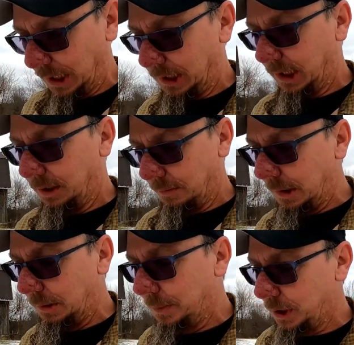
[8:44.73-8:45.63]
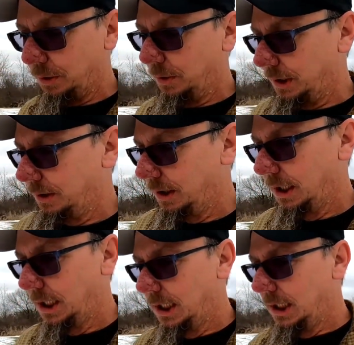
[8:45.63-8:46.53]
bike that I'm going to be doing.
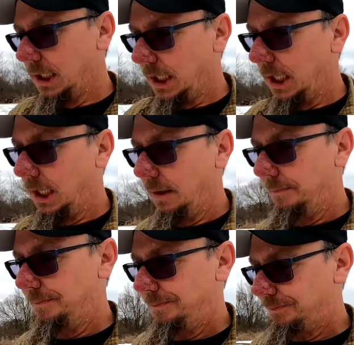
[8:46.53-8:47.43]
But